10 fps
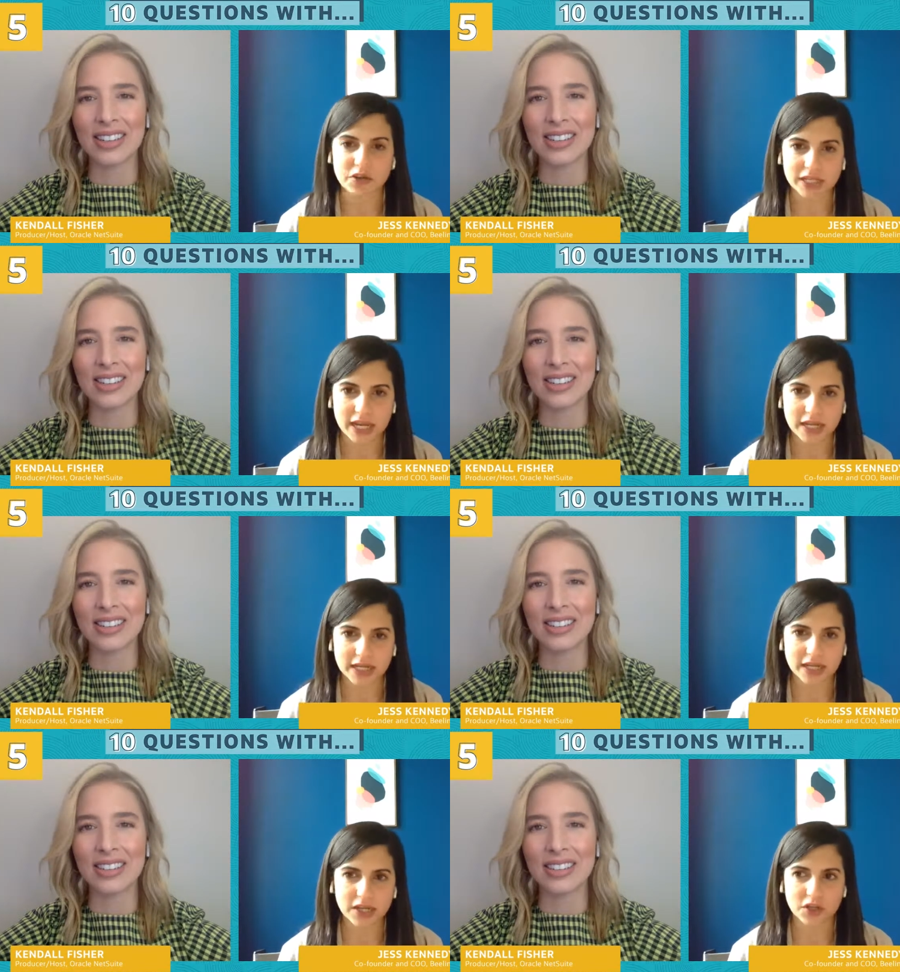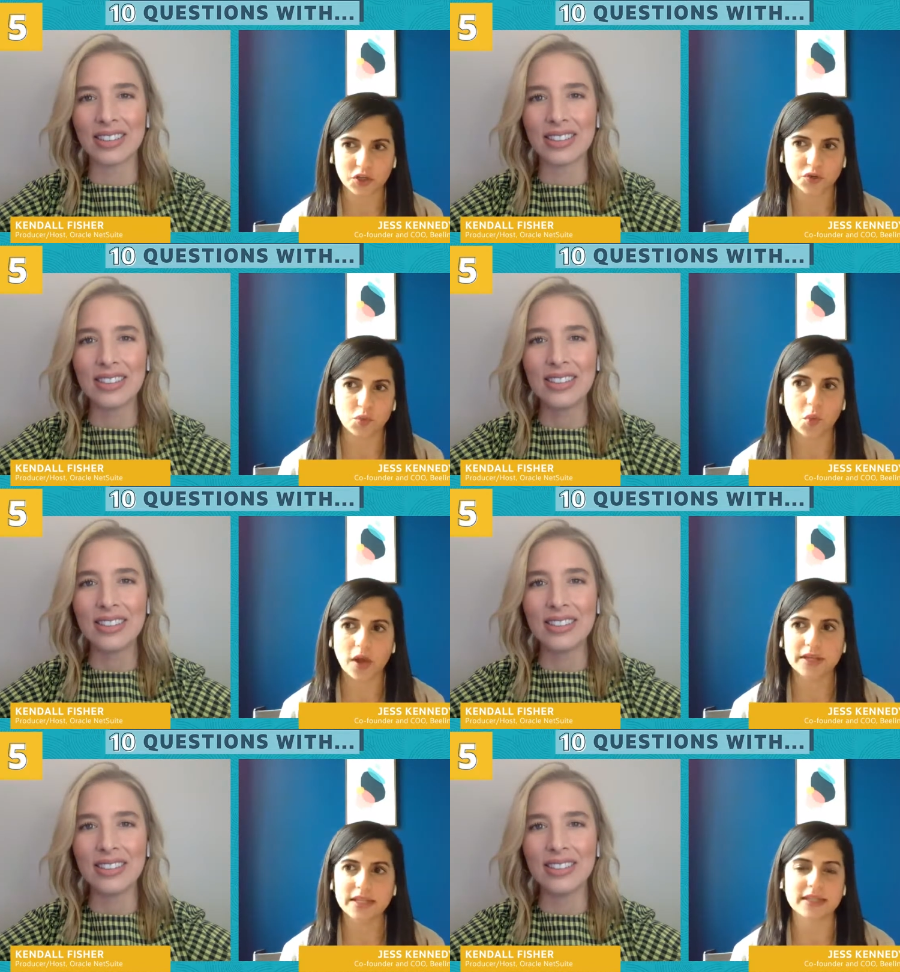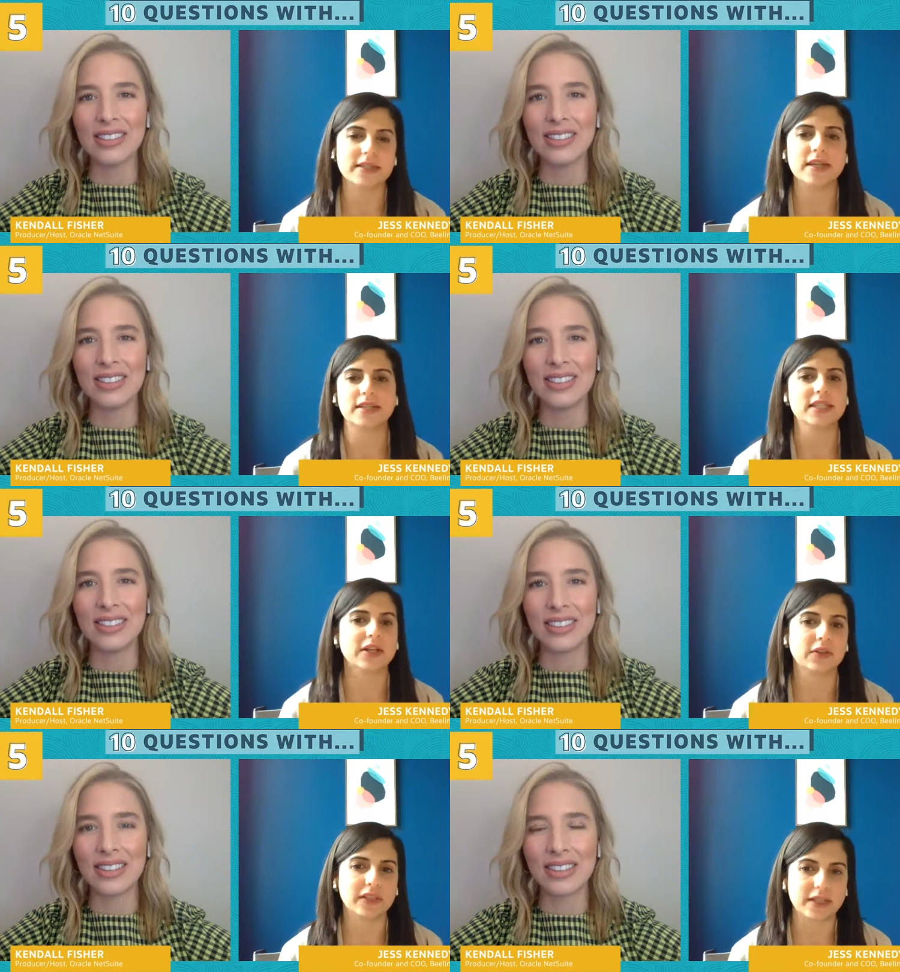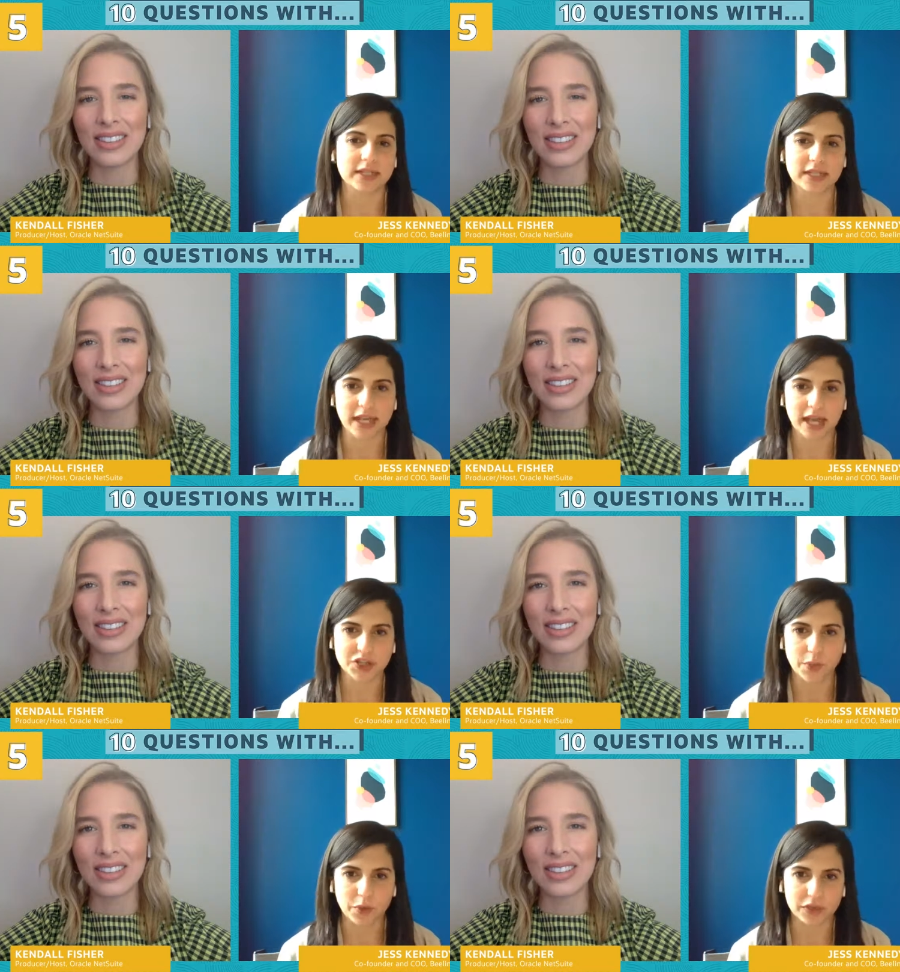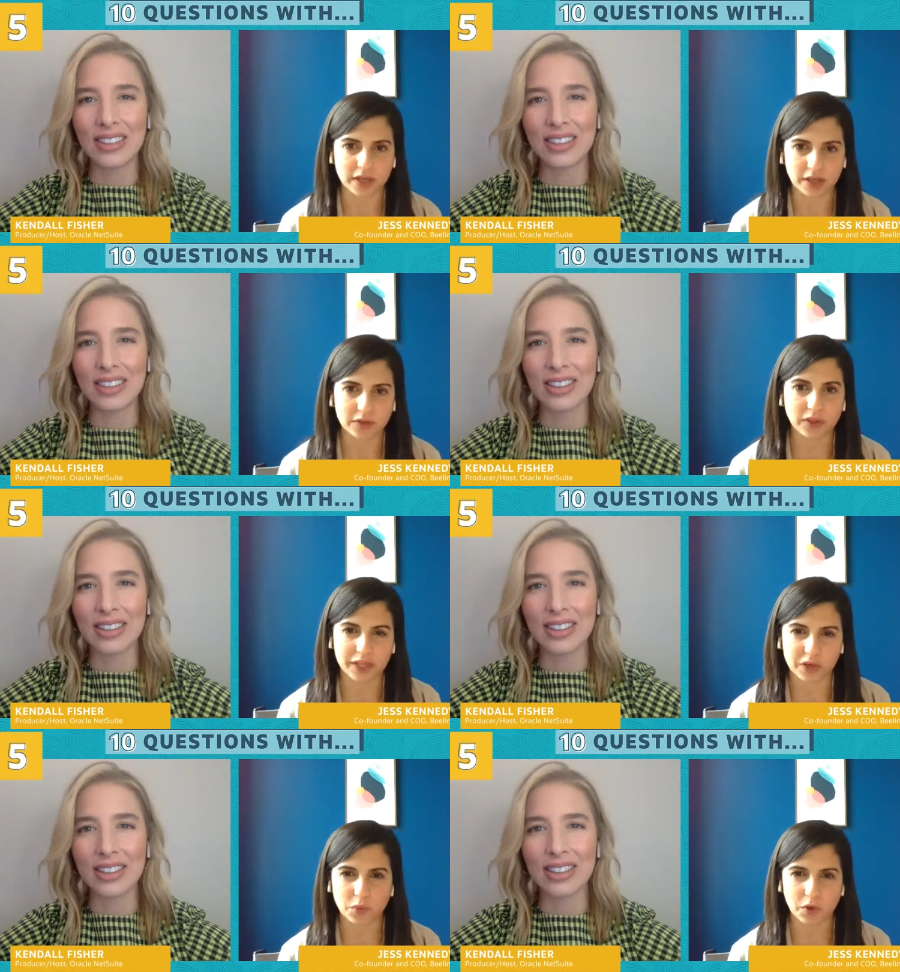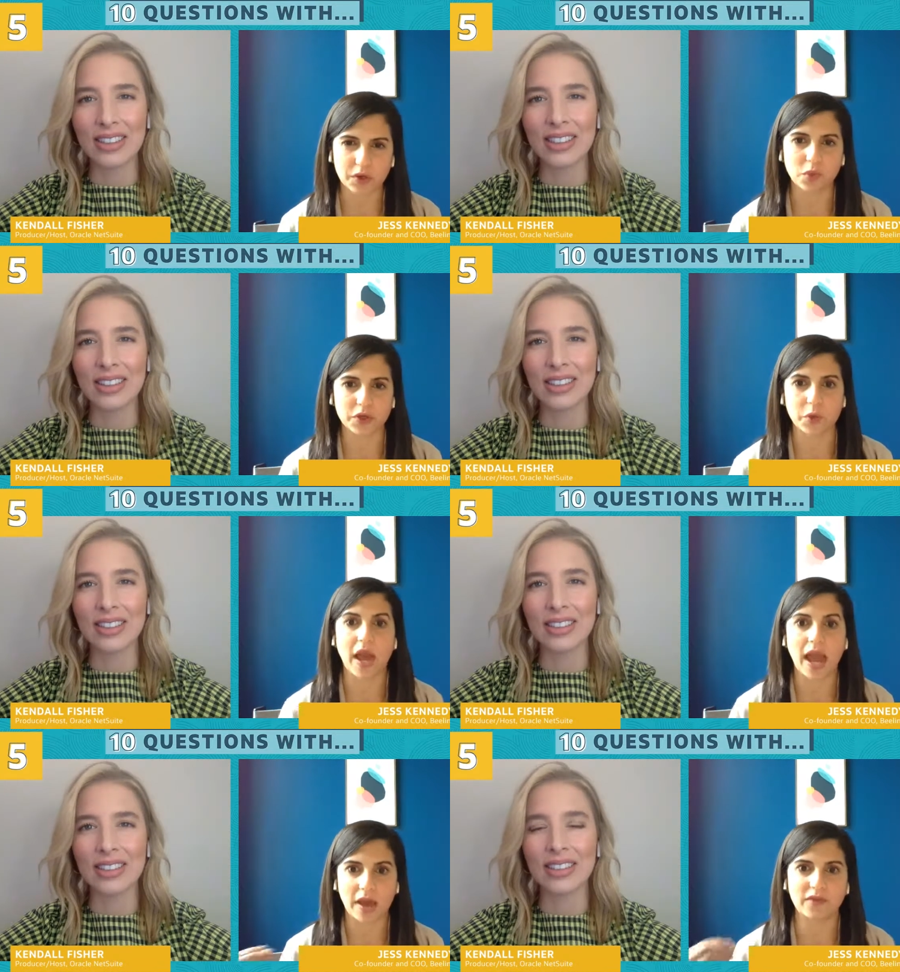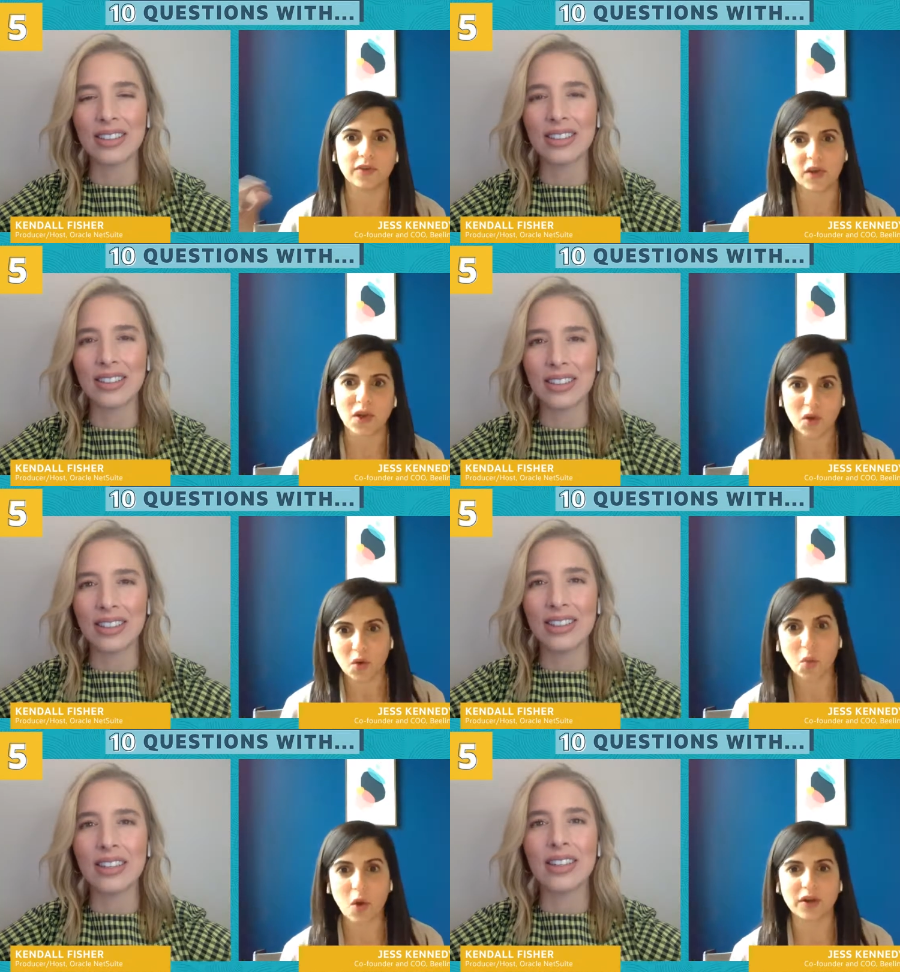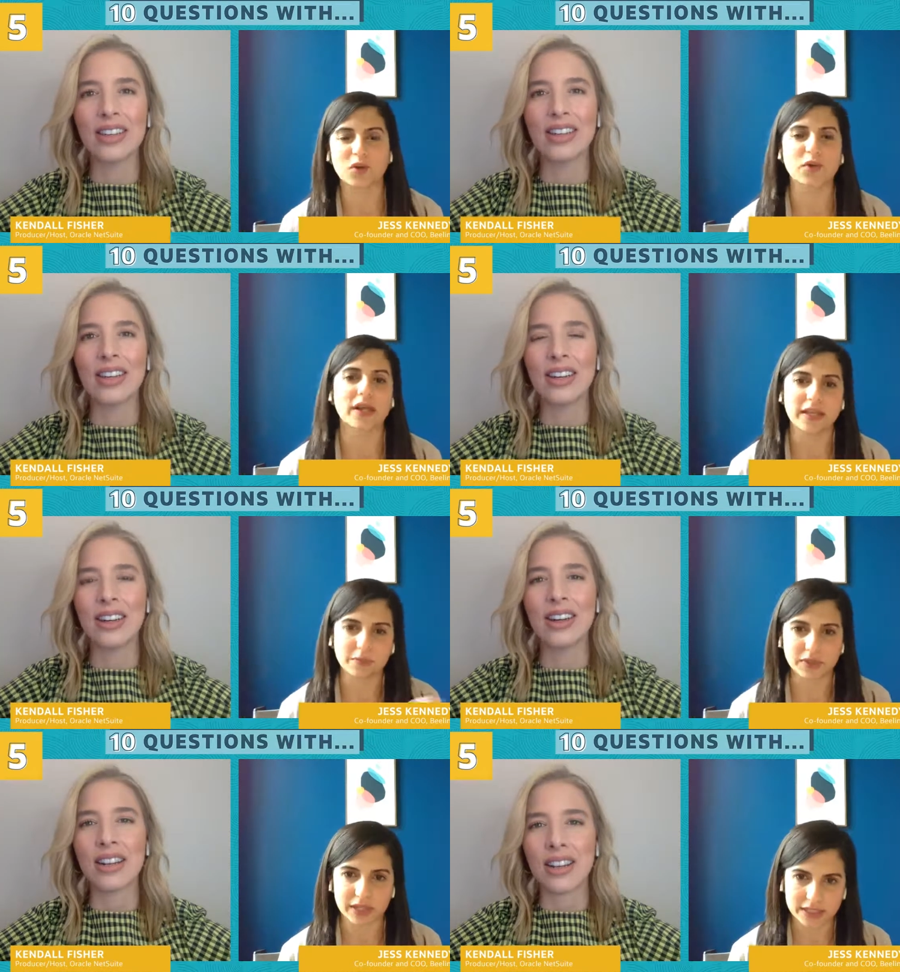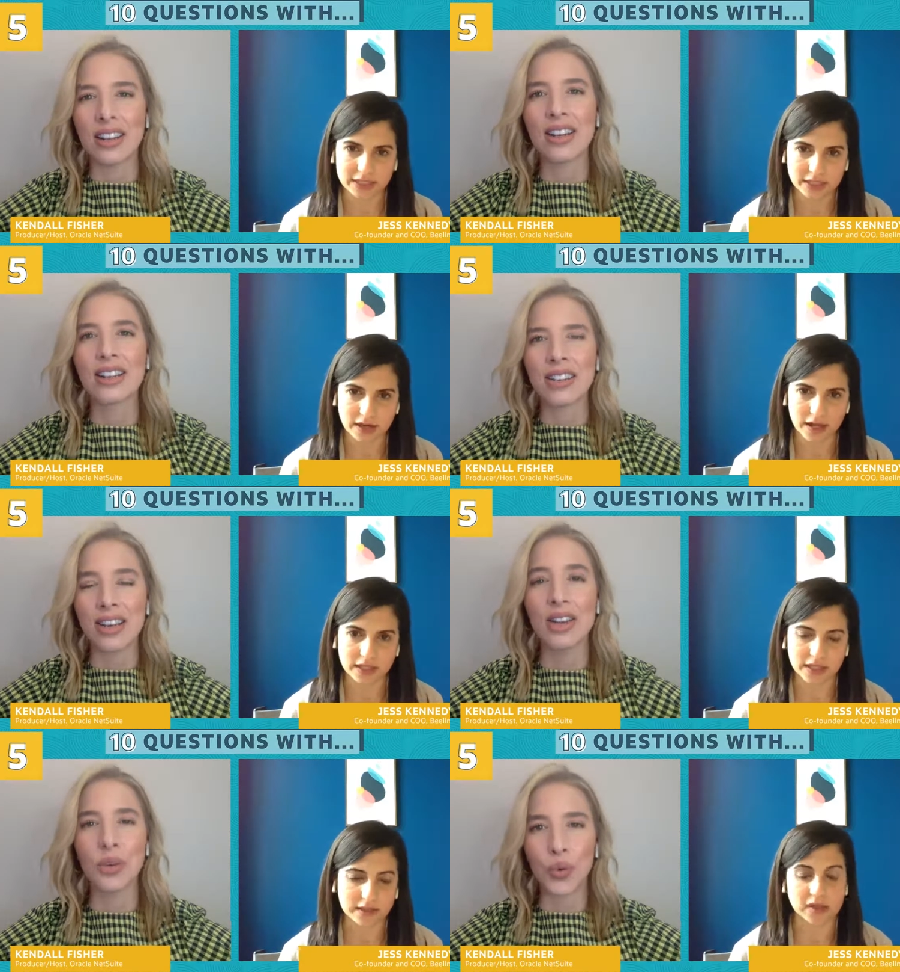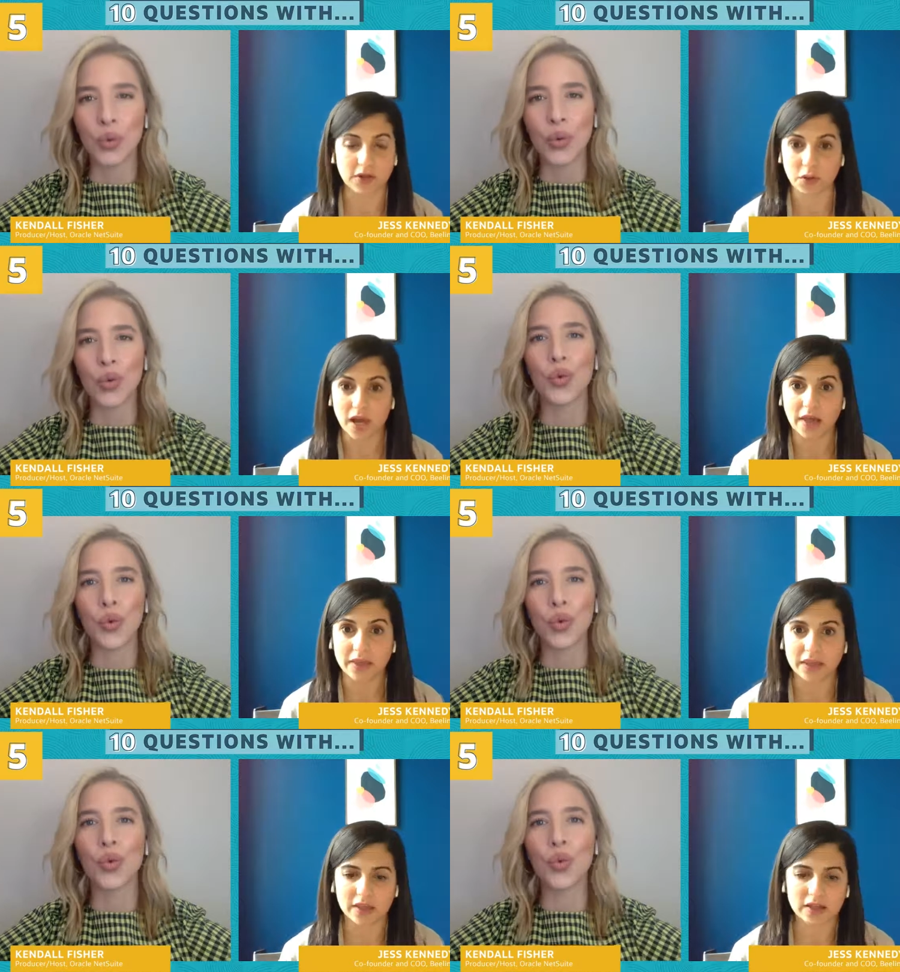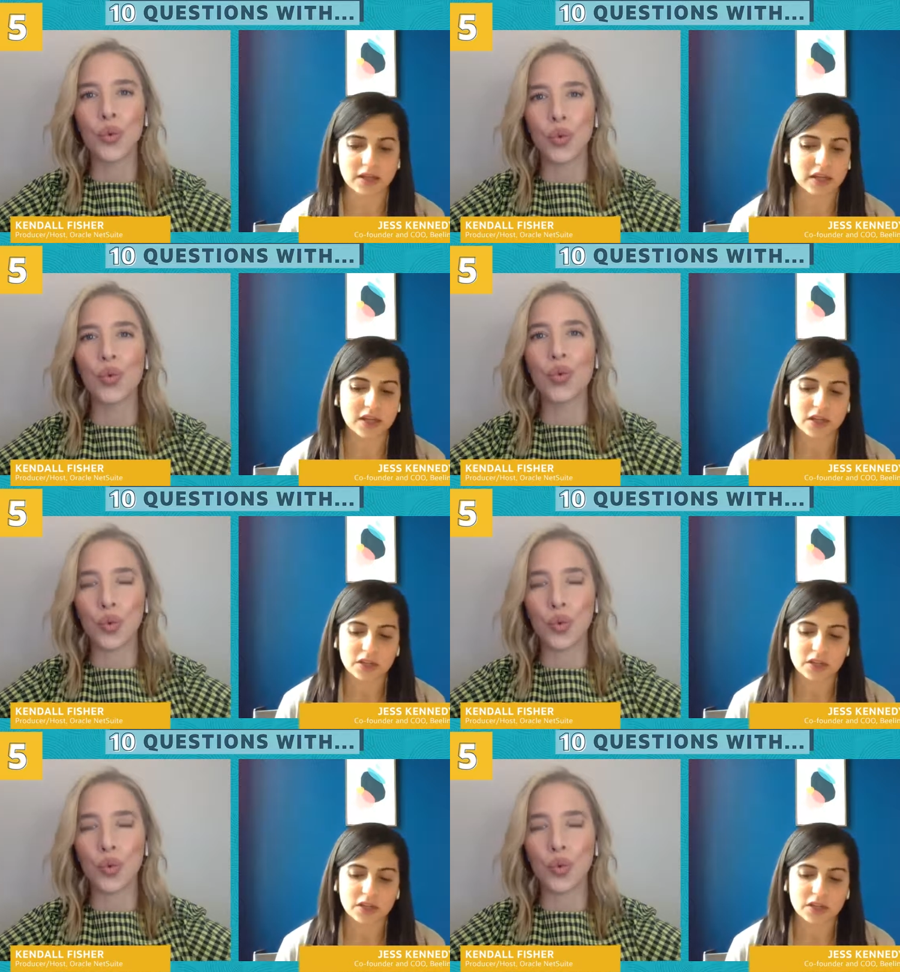Speaker 1: undertaking, one doesn't necessarily need to catch up with the other like it would when you have one already in place and not, you know, not the other.